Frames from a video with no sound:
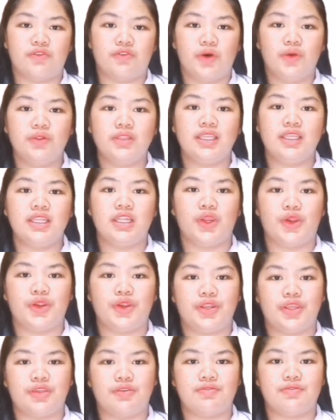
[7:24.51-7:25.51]
online
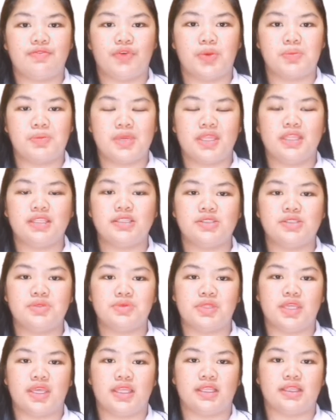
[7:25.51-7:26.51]
learning for many
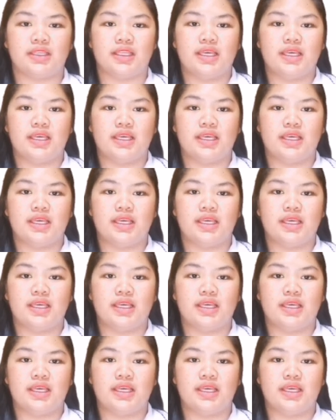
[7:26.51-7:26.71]
students